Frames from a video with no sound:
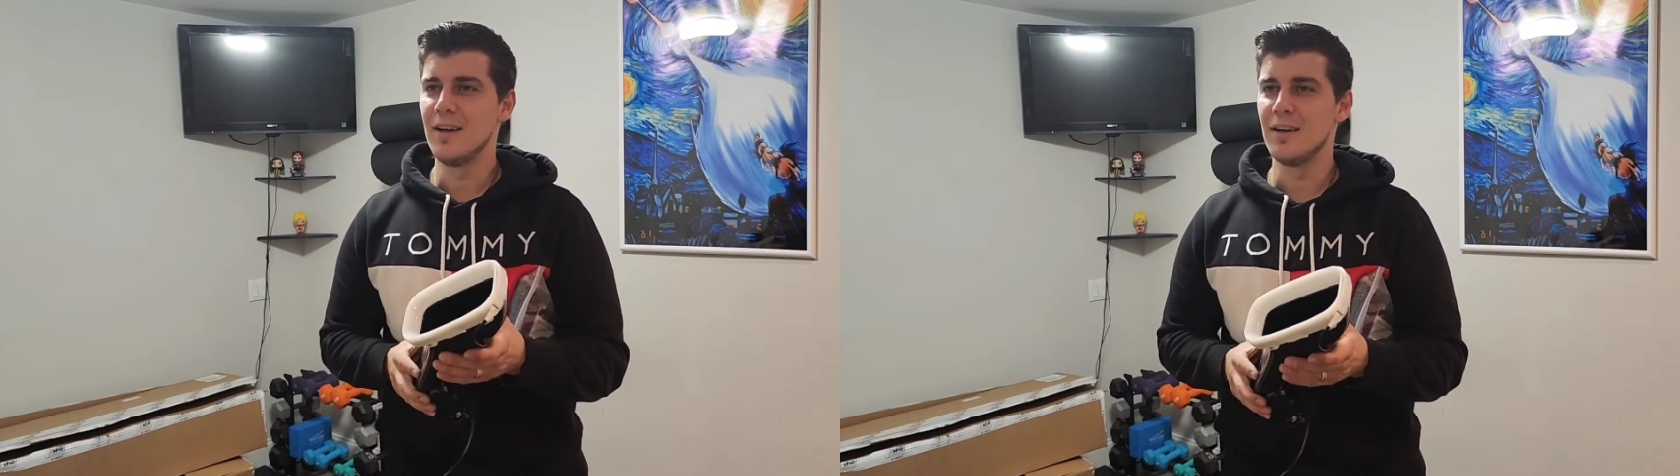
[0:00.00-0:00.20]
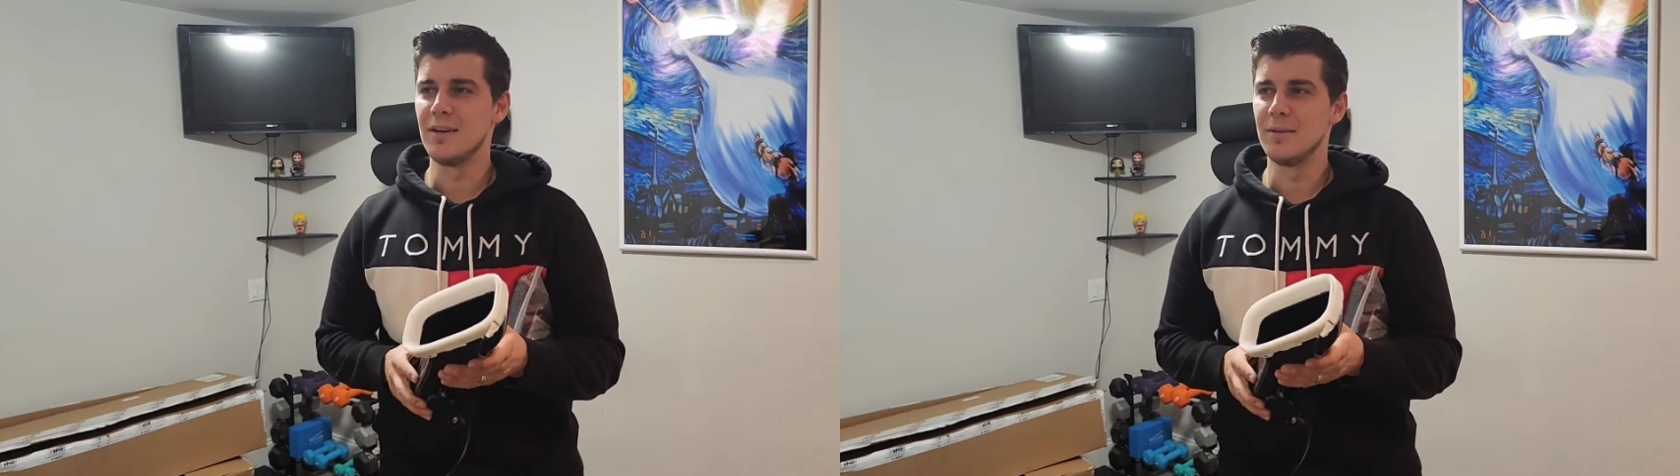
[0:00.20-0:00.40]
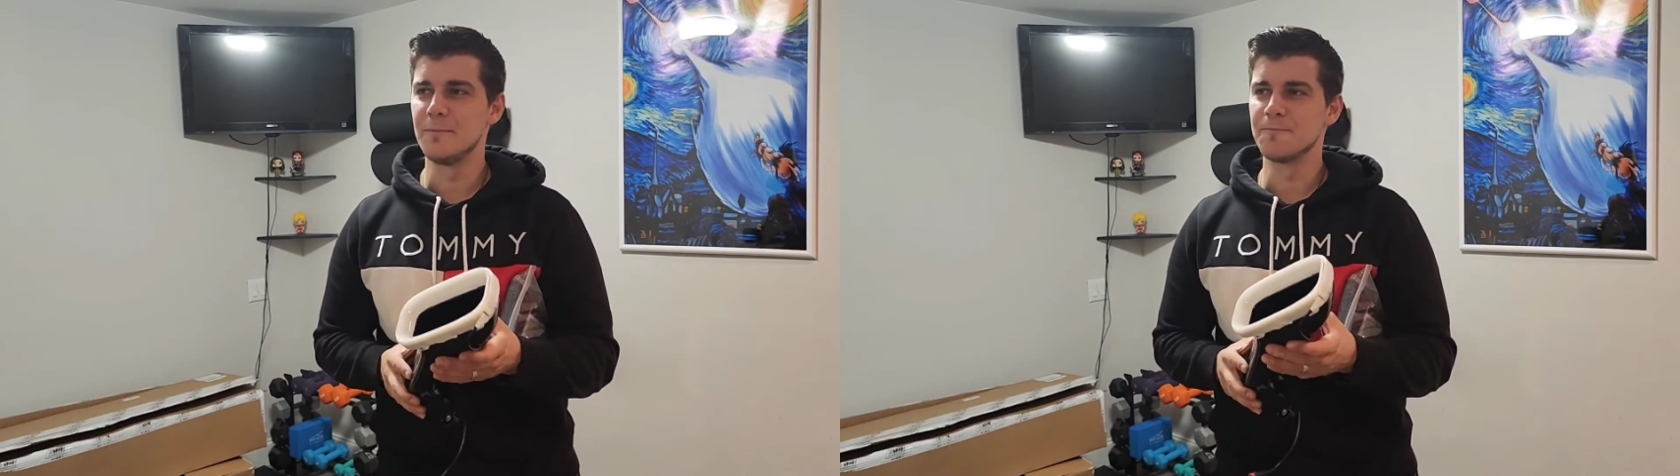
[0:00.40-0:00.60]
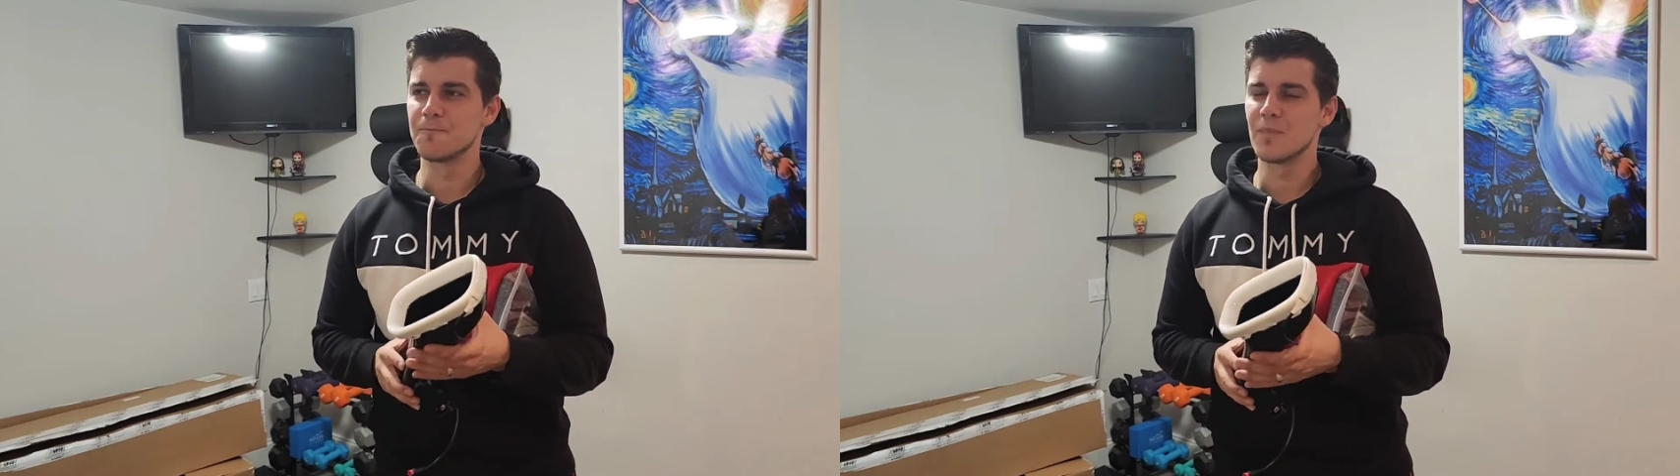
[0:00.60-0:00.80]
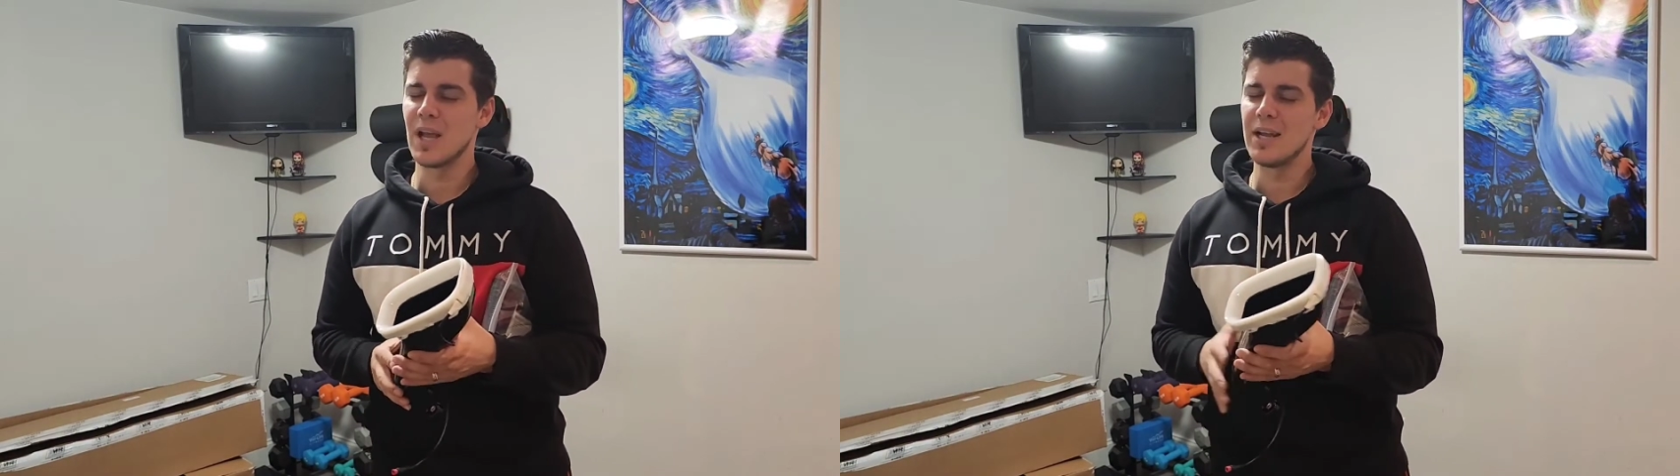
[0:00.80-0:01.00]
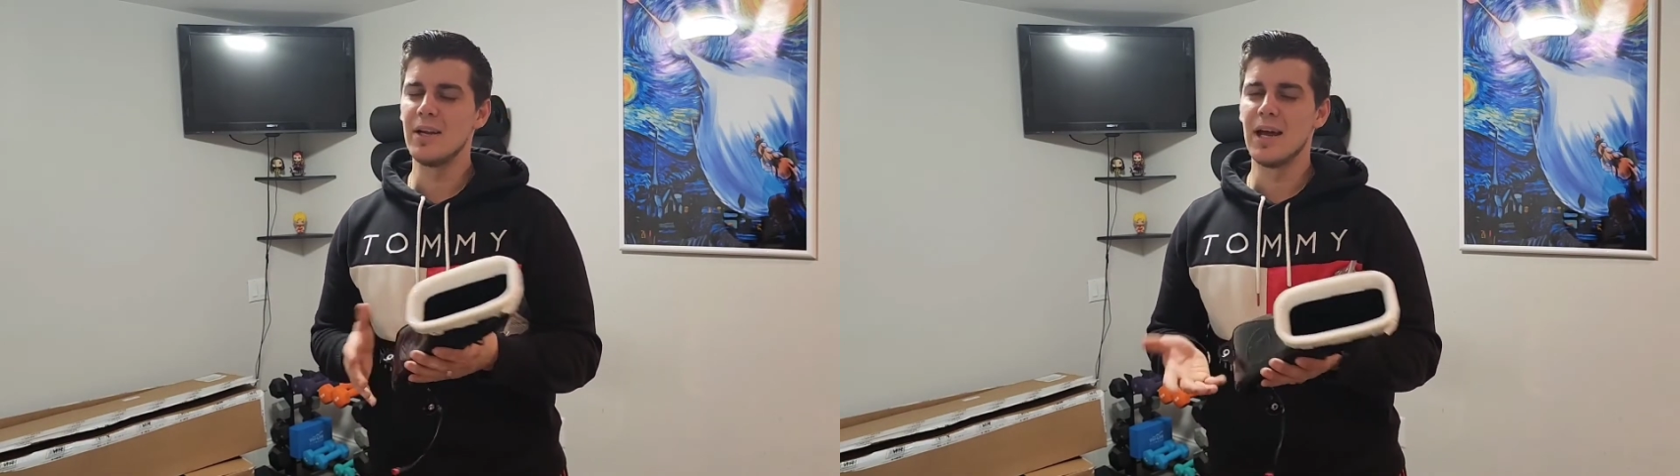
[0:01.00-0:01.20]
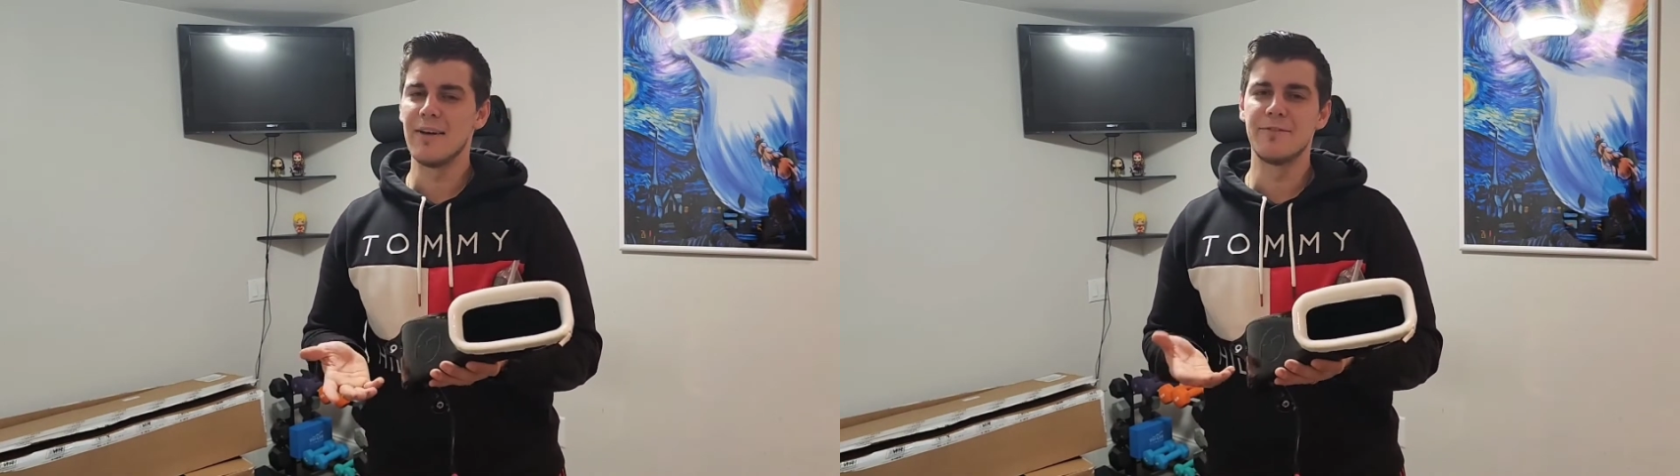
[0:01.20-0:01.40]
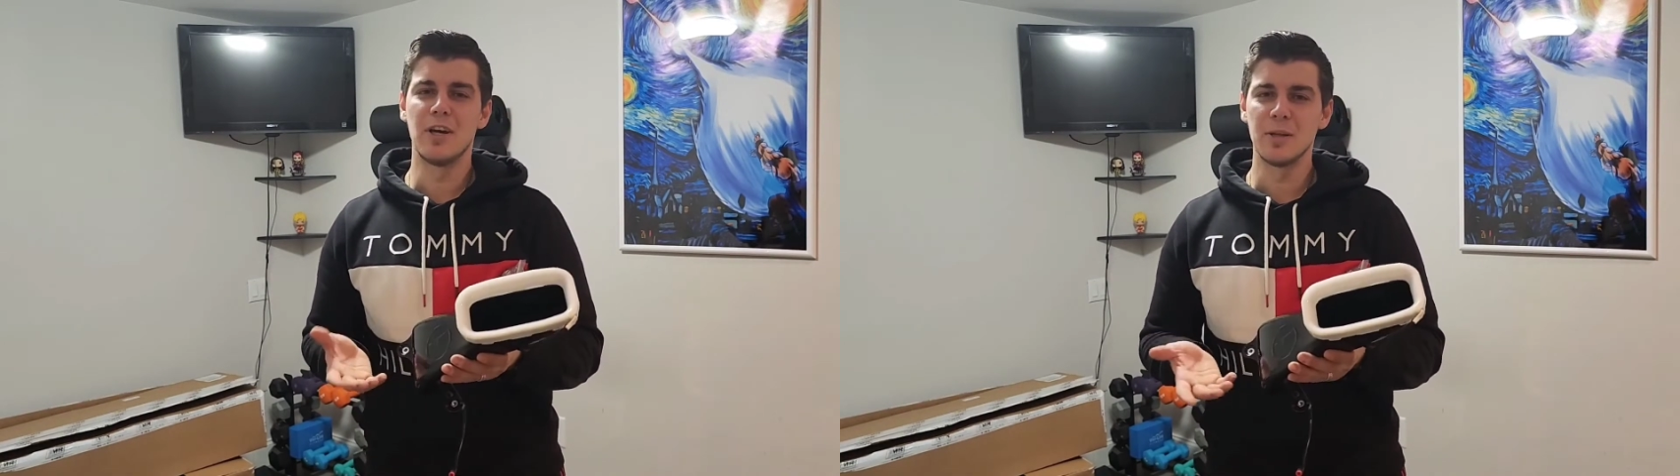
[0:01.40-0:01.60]

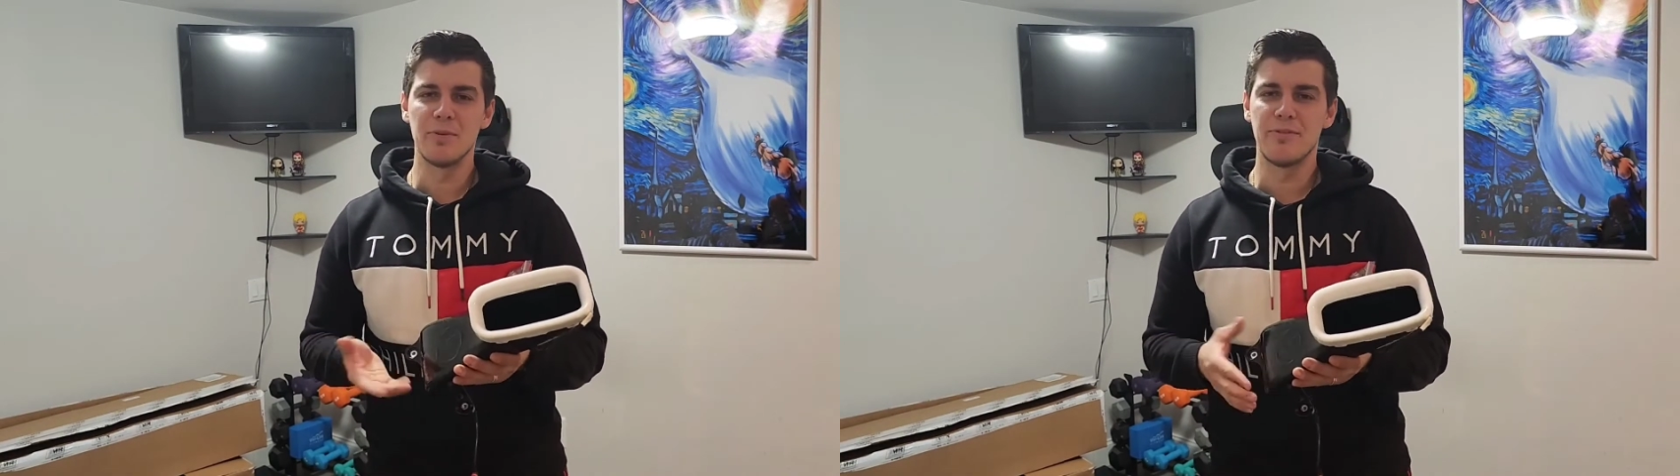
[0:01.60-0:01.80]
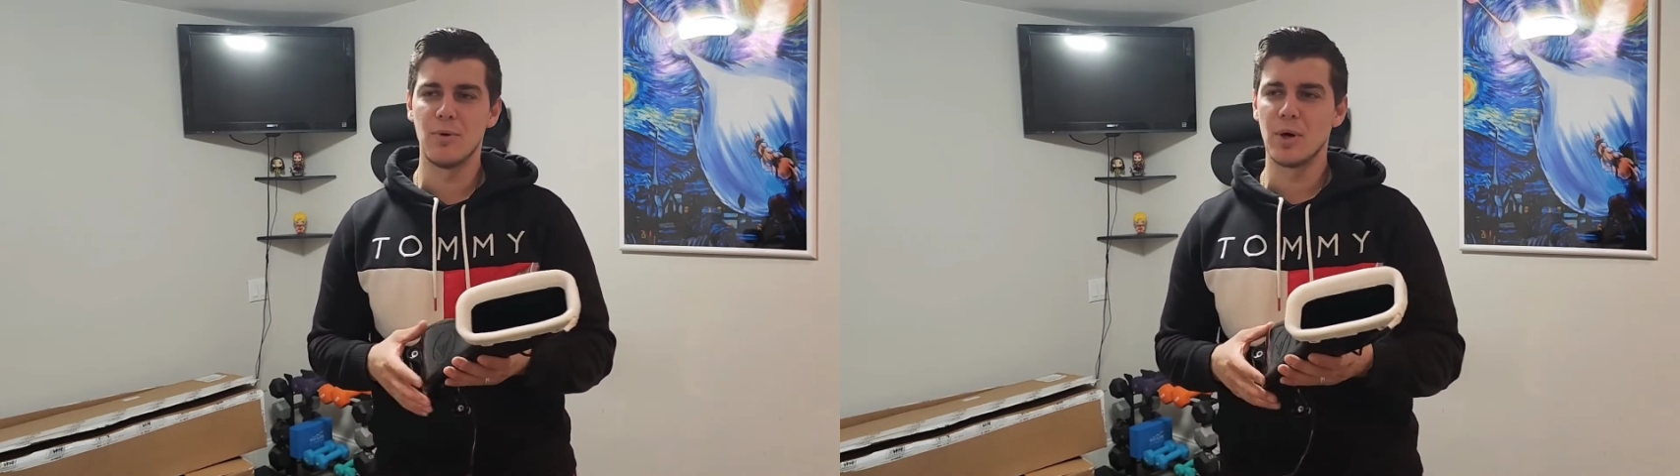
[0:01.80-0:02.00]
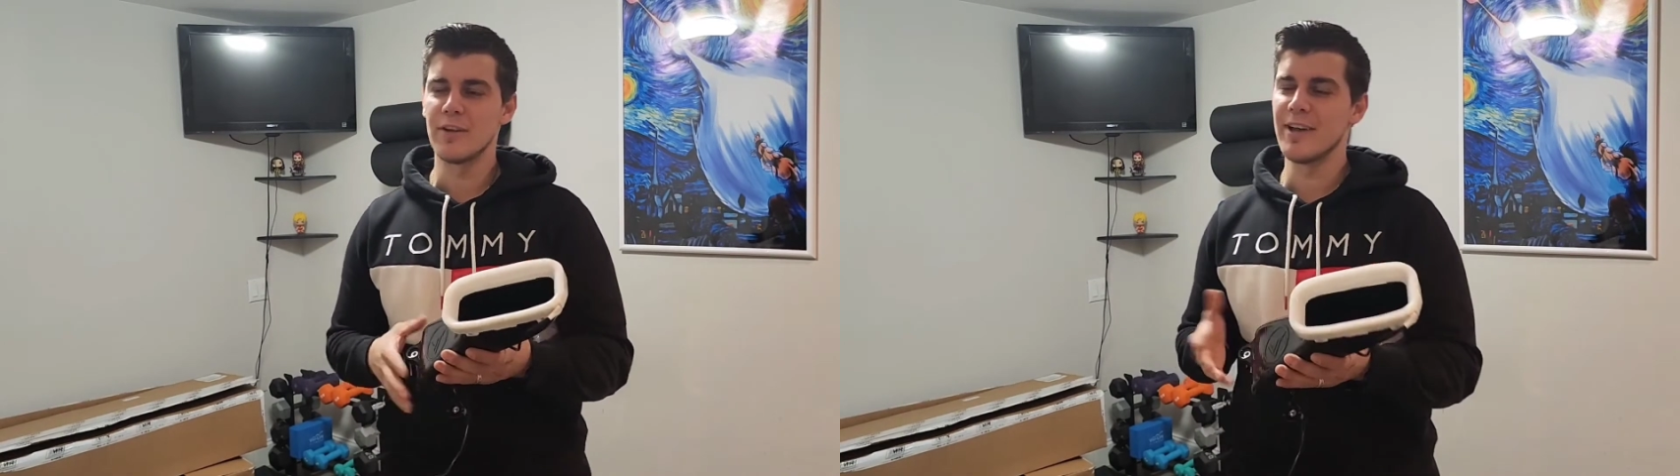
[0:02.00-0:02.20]
I've done it before.